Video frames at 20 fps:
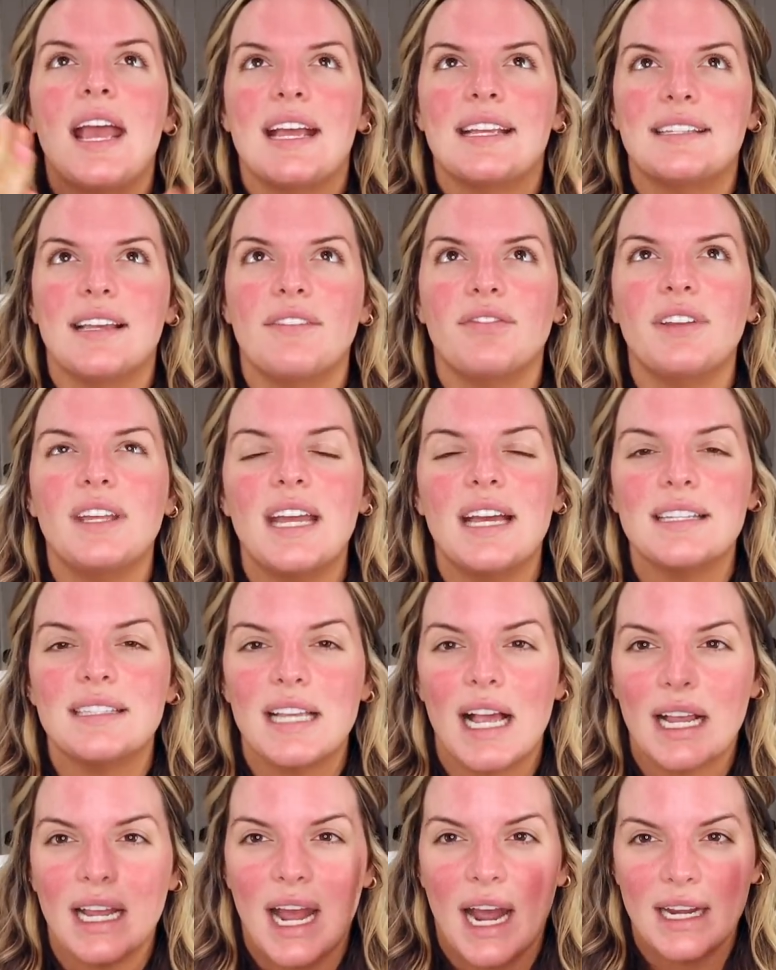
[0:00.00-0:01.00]
It definitely has
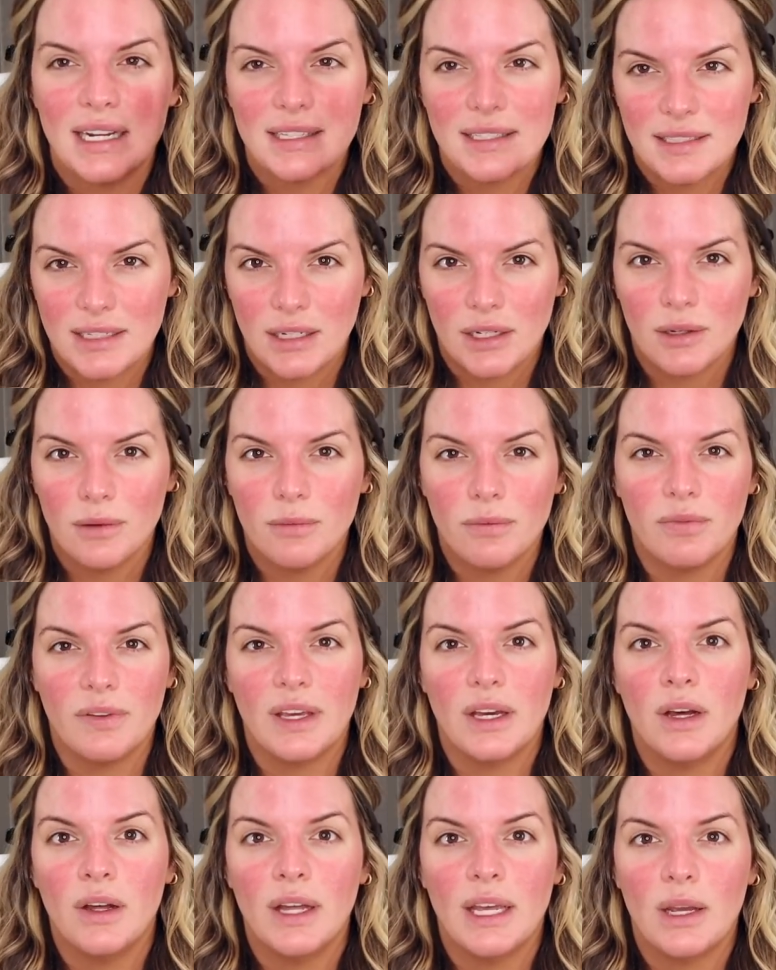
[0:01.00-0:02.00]
that kind of serum feel.